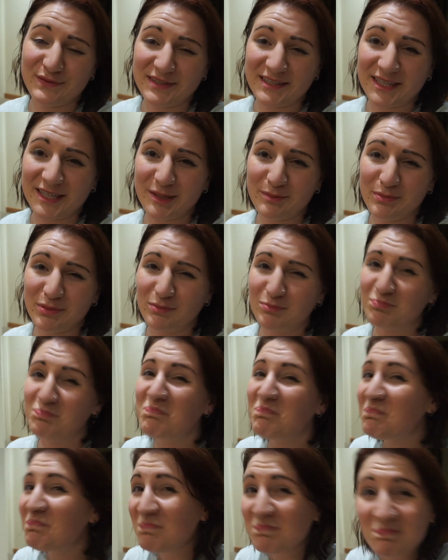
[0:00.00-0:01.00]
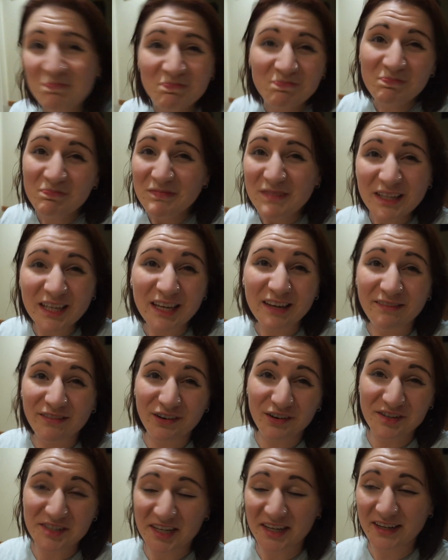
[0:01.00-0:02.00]
sleep, give
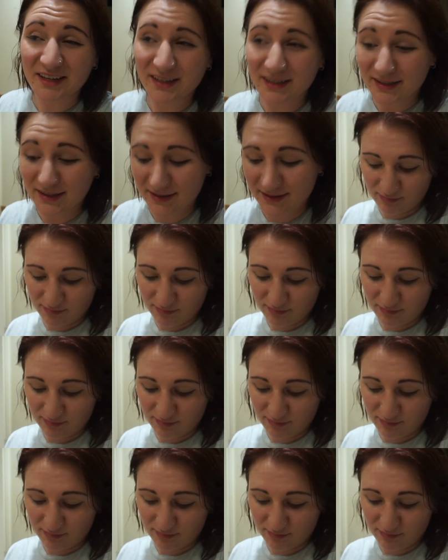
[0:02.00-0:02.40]
or take.